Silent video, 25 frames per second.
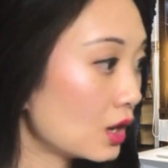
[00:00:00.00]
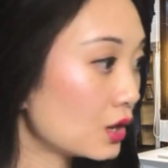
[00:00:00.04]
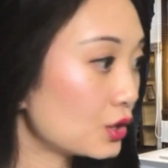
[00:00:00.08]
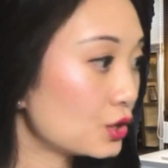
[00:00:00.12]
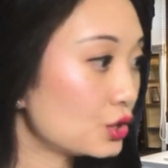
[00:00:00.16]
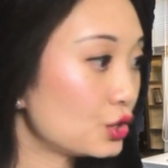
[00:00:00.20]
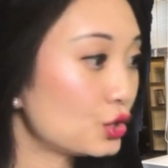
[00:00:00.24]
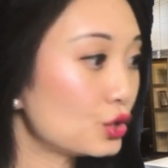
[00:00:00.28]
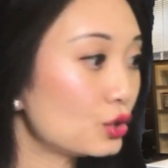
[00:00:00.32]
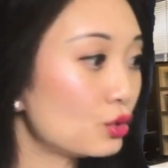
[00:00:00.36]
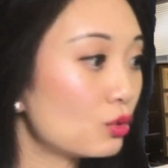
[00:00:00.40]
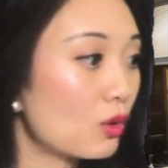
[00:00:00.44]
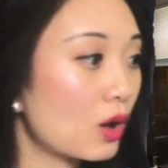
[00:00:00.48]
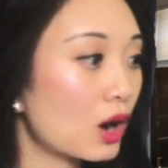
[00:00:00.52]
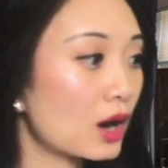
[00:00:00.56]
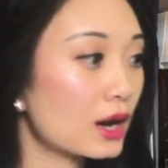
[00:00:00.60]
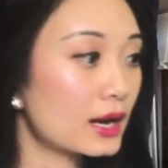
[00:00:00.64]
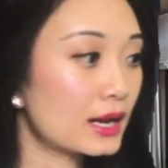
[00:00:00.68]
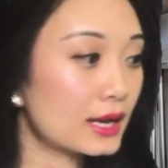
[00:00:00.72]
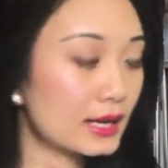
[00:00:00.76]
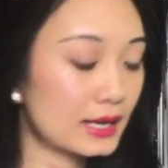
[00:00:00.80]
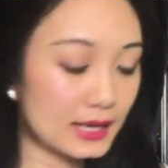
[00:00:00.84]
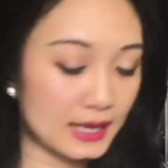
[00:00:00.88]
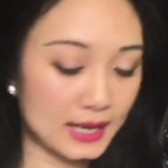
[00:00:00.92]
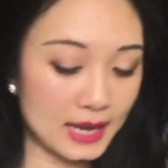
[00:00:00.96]
You
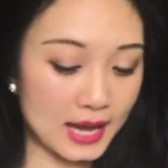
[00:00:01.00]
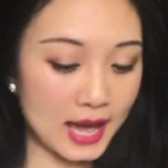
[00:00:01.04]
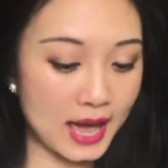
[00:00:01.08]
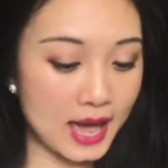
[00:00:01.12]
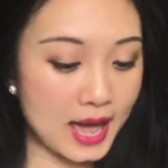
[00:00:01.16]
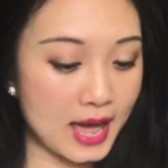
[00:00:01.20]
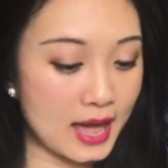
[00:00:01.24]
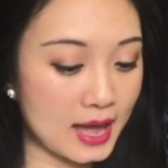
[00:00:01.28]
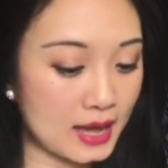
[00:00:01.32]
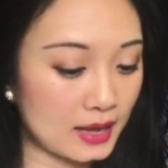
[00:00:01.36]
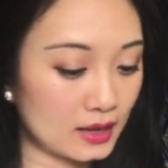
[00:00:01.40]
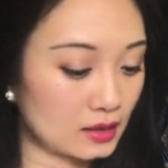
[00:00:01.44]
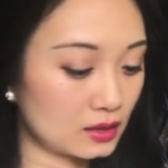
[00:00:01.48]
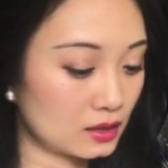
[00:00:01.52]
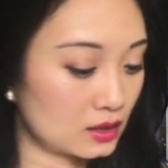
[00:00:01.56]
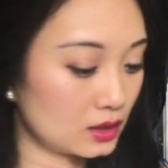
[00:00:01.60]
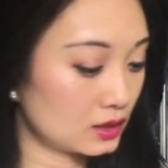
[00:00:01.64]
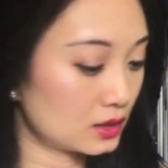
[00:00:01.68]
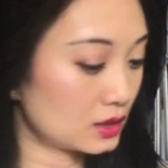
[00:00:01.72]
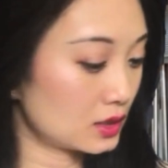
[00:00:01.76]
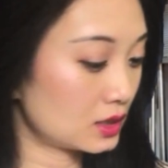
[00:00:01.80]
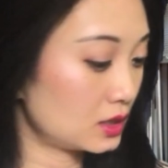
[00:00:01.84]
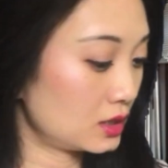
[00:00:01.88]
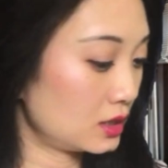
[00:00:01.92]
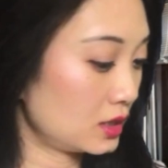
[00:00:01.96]
wanna get,
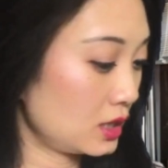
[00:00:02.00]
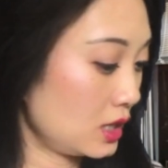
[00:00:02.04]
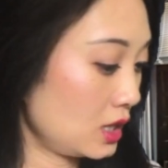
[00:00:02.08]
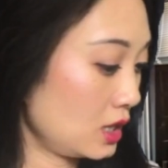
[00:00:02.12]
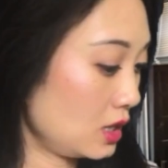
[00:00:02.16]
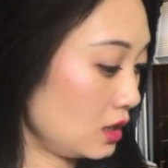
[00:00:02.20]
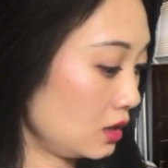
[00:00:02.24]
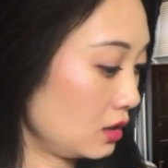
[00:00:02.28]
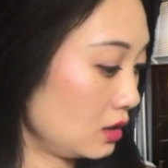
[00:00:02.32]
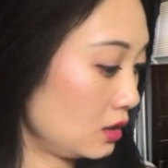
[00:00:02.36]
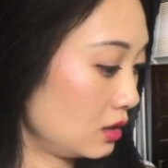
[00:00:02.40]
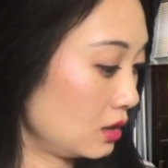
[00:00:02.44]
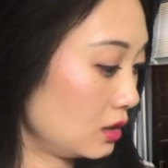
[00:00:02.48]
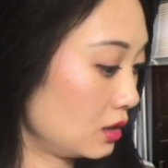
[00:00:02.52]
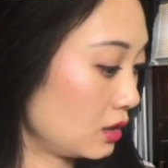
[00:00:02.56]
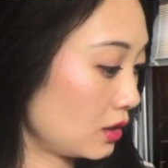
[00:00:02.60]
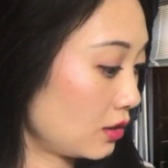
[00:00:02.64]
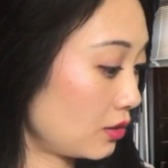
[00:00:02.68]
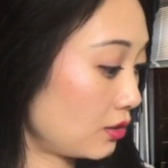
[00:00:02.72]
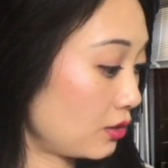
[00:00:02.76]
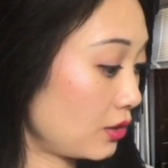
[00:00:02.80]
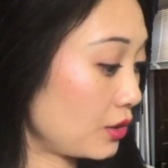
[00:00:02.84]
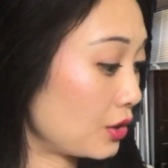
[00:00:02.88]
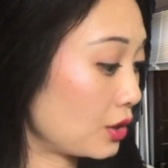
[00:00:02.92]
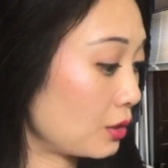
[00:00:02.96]
let's see,
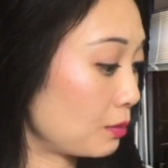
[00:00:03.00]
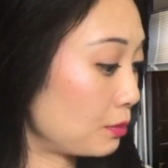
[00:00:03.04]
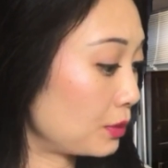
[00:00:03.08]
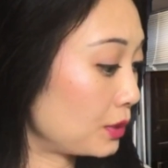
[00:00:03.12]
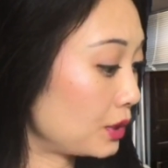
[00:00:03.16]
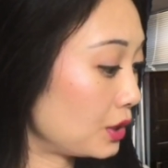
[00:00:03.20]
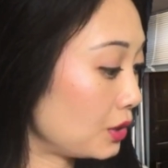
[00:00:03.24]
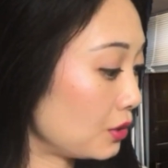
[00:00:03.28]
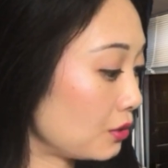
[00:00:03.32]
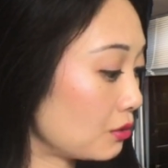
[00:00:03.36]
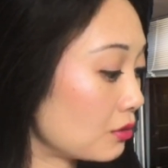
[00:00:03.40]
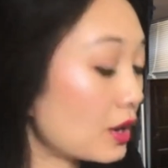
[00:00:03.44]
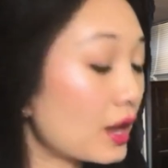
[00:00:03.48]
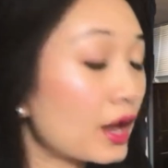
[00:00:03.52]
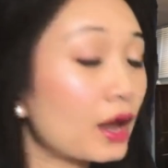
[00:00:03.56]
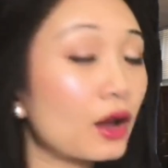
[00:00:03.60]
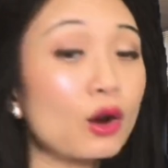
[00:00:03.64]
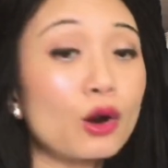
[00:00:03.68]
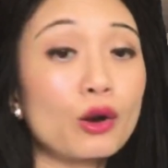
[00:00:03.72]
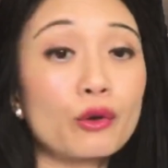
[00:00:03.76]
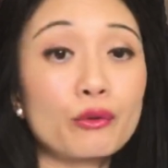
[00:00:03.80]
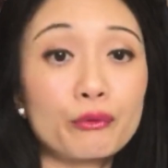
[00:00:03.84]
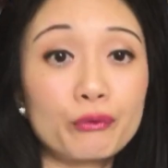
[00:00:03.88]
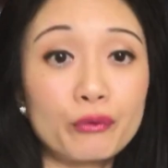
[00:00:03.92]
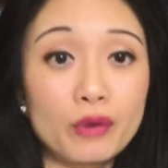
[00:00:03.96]
therapeutic
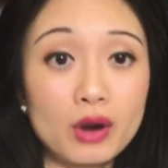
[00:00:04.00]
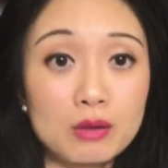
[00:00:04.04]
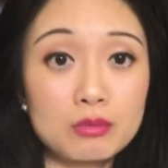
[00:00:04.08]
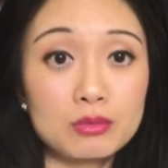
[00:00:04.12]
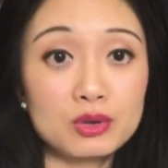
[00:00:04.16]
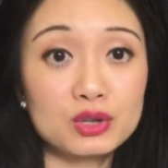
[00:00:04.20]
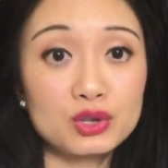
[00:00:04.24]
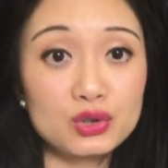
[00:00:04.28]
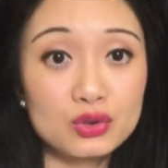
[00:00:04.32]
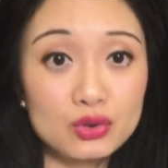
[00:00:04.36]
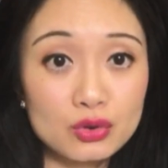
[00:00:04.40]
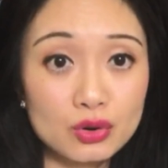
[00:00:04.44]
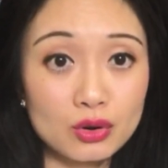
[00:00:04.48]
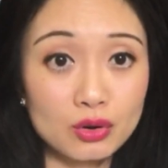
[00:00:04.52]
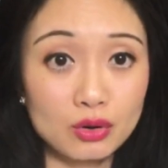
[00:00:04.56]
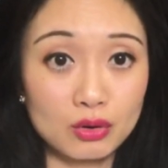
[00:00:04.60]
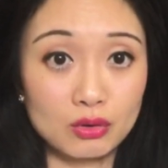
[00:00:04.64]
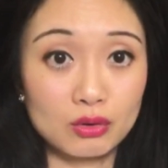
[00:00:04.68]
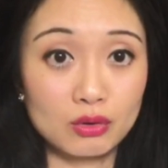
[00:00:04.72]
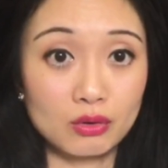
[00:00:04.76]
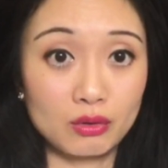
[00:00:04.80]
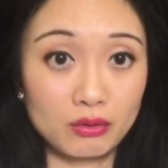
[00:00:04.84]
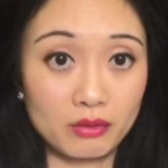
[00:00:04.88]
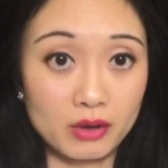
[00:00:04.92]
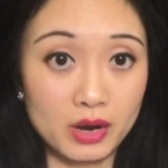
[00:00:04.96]
or
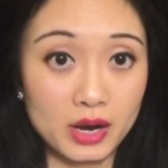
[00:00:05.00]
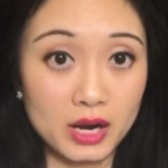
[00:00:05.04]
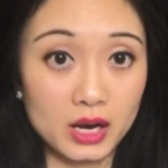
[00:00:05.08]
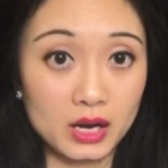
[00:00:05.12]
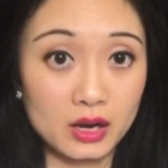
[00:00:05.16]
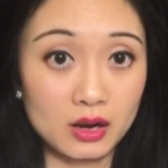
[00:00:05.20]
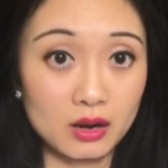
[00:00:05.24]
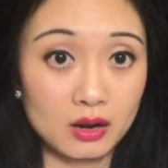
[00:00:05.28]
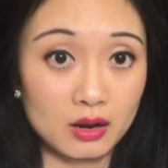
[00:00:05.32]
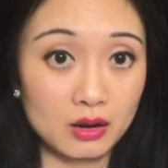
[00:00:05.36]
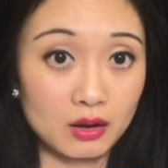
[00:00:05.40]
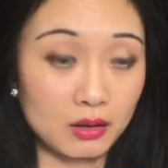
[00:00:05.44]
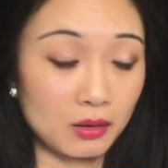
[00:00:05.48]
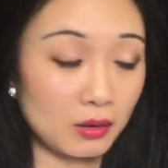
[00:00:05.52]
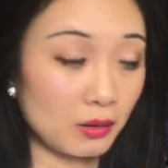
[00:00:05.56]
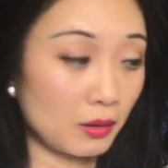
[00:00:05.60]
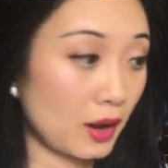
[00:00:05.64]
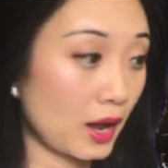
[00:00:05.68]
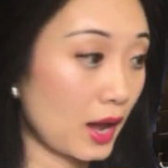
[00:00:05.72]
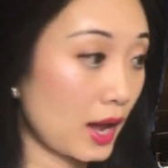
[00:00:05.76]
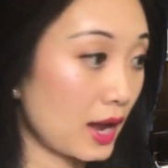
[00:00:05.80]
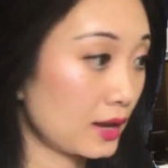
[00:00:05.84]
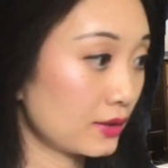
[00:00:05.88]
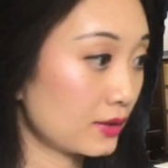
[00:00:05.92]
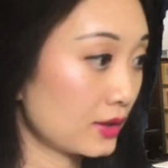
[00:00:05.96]
pharmaceutical grade,
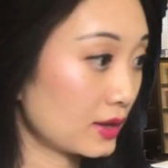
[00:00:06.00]
okay?